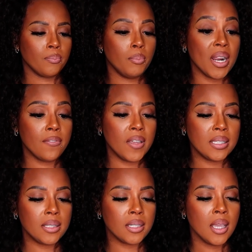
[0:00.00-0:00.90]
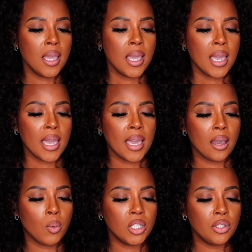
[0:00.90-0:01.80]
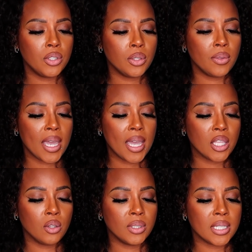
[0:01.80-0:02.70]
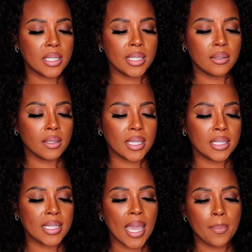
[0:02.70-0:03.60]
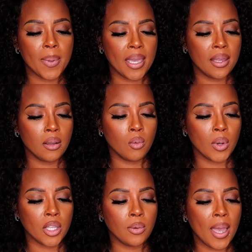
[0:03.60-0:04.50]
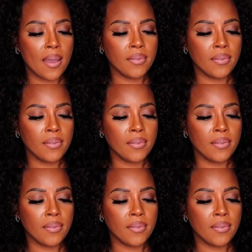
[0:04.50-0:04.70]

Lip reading: breakfast, and once you do that, you just literally type in what you have